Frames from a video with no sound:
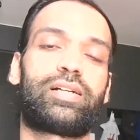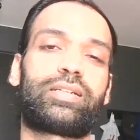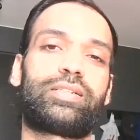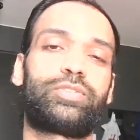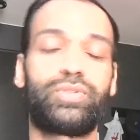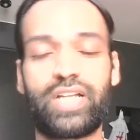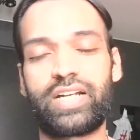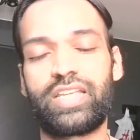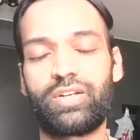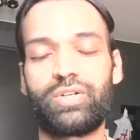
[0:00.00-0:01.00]
so that
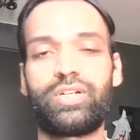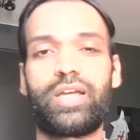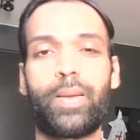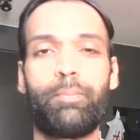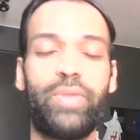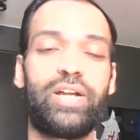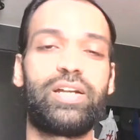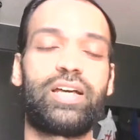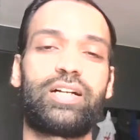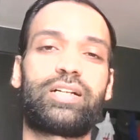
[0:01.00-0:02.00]
they could build
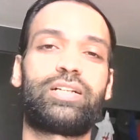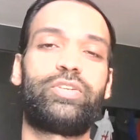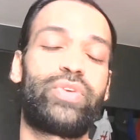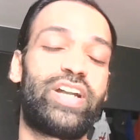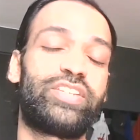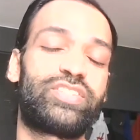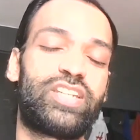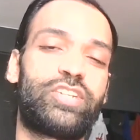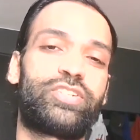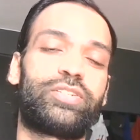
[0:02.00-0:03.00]
a trading
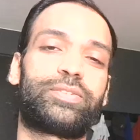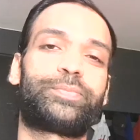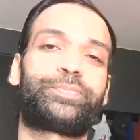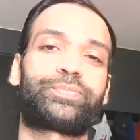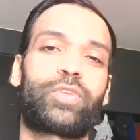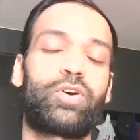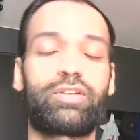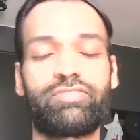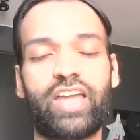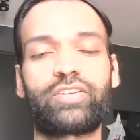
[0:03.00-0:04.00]
station or a
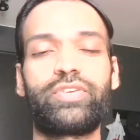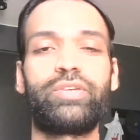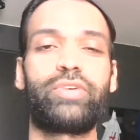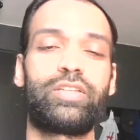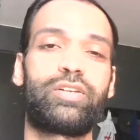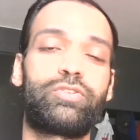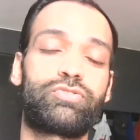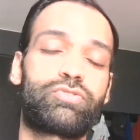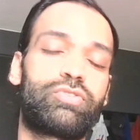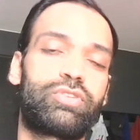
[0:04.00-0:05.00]
factory where they could
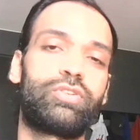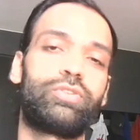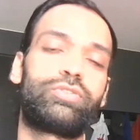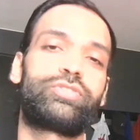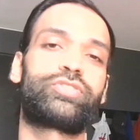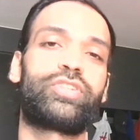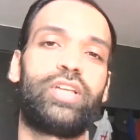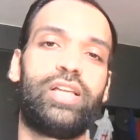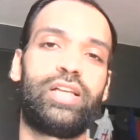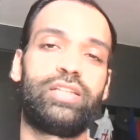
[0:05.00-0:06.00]
store goods.
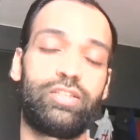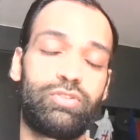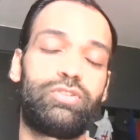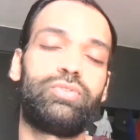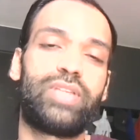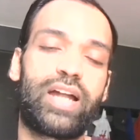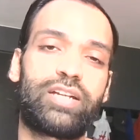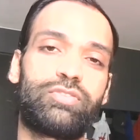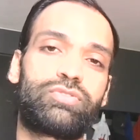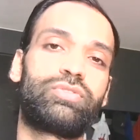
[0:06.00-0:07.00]
They could do that
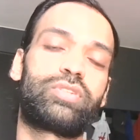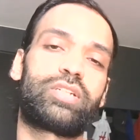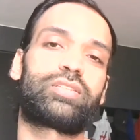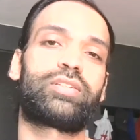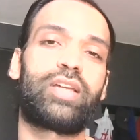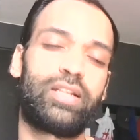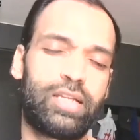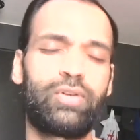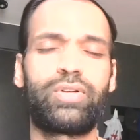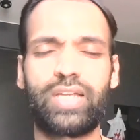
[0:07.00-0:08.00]
in Surat, and they
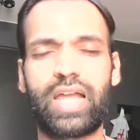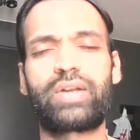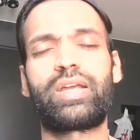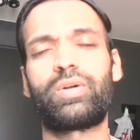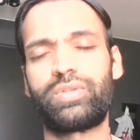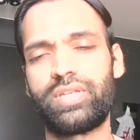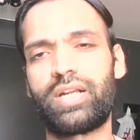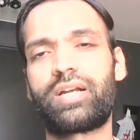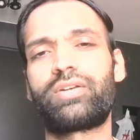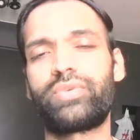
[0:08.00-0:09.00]
could carry out
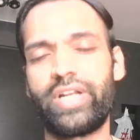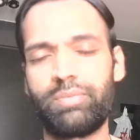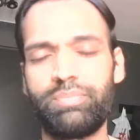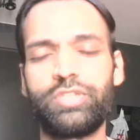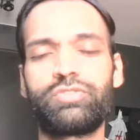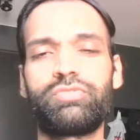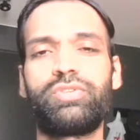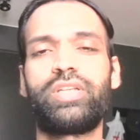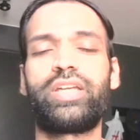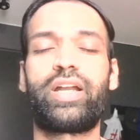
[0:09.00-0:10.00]
their trade
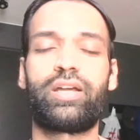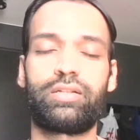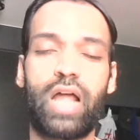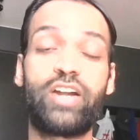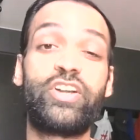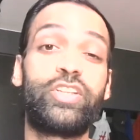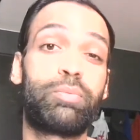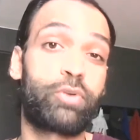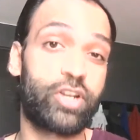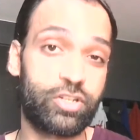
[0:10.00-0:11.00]
peacefully and under the
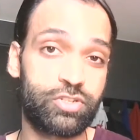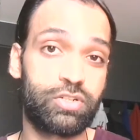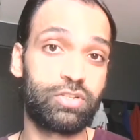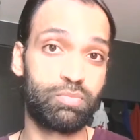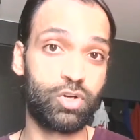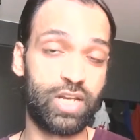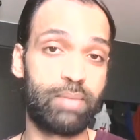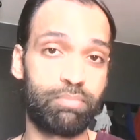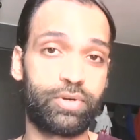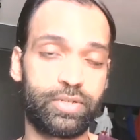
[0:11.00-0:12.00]
protection of the Mughal
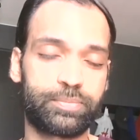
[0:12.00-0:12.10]
emperor.